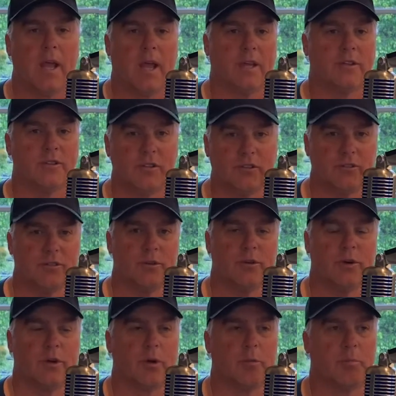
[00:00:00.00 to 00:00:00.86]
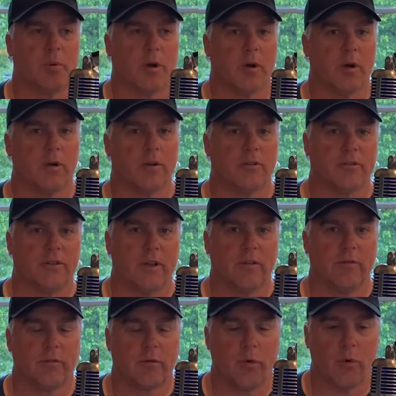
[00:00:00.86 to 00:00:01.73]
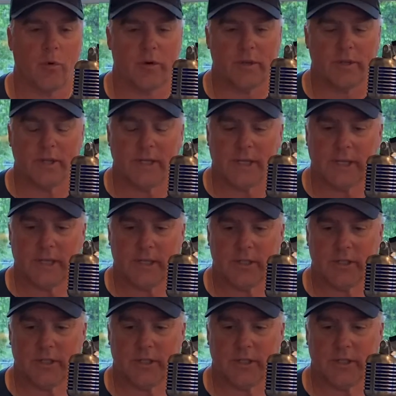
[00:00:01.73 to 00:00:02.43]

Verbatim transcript: And she's doing her part, self quarantine.